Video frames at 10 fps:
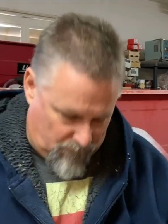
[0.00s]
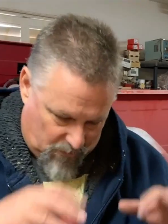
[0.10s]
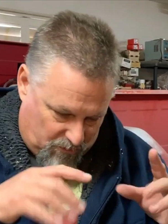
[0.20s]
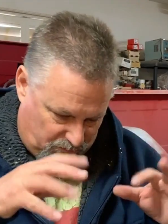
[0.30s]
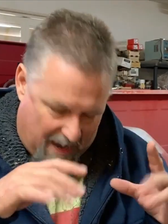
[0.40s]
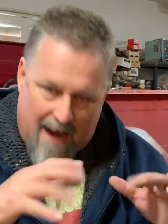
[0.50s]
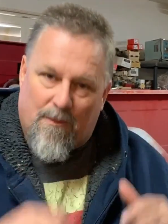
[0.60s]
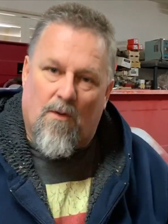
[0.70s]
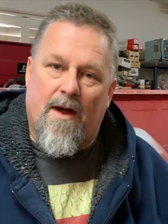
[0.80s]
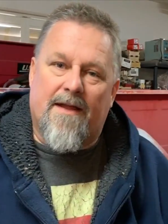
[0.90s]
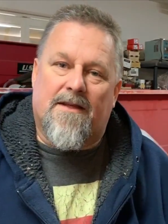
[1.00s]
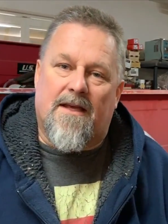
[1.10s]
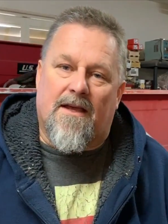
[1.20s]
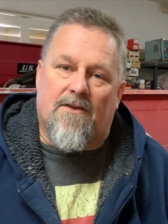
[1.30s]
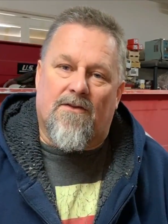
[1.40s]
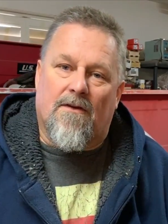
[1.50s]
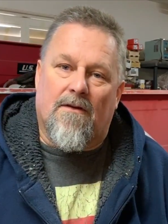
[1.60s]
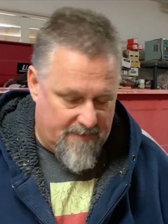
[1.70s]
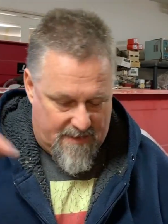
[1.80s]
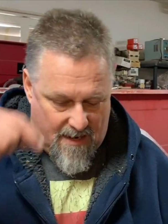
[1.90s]
just hammer away at the keys
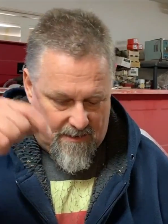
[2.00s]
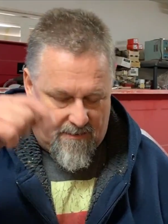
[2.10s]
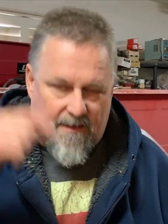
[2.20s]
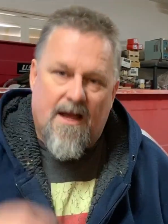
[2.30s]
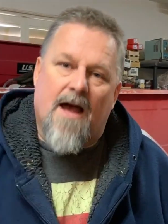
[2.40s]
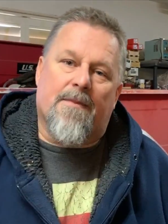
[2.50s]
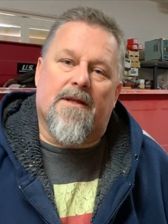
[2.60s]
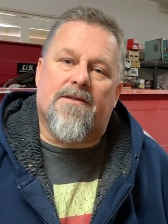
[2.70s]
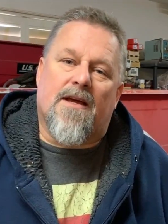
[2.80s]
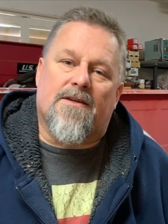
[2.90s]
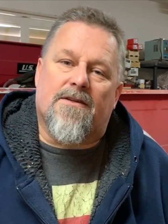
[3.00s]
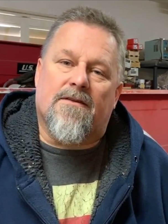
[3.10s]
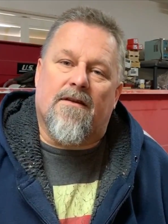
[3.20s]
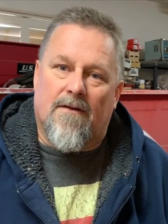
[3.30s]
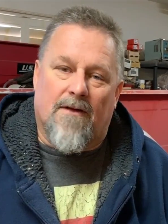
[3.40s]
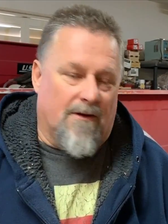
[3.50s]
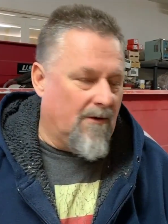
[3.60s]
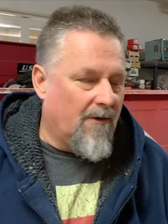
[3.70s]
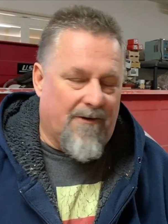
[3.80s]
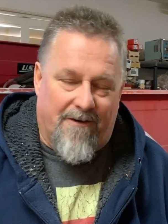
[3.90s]
down there in the comment section. You
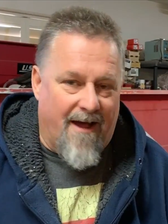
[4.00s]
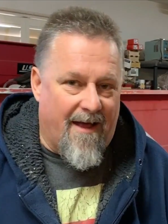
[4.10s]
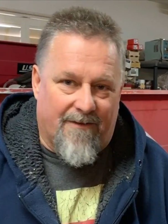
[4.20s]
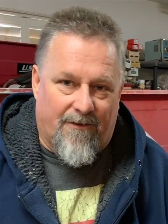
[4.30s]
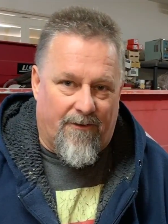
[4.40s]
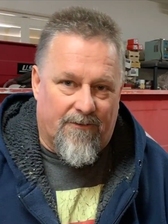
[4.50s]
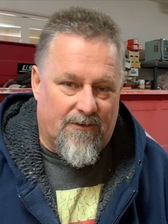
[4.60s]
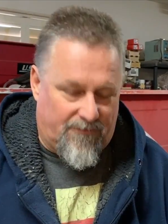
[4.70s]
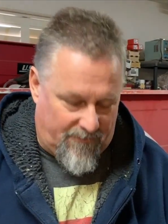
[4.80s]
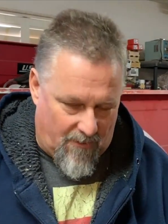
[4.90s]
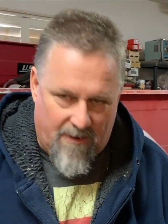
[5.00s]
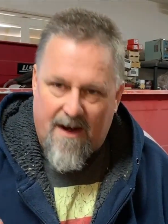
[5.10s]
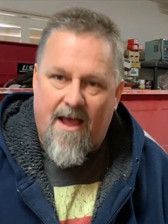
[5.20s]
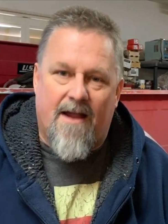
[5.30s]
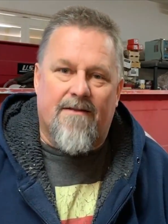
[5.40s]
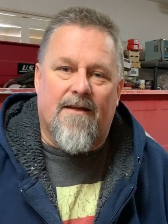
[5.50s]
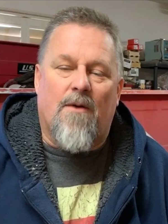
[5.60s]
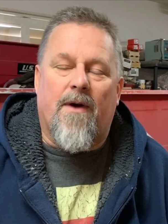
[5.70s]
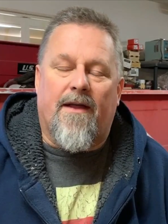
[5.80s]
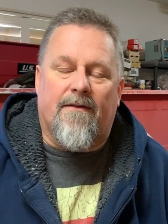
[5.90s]
know you're dying to. Just go right ahead. I'll
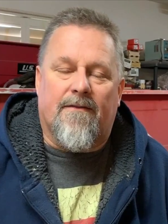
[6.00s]
wait.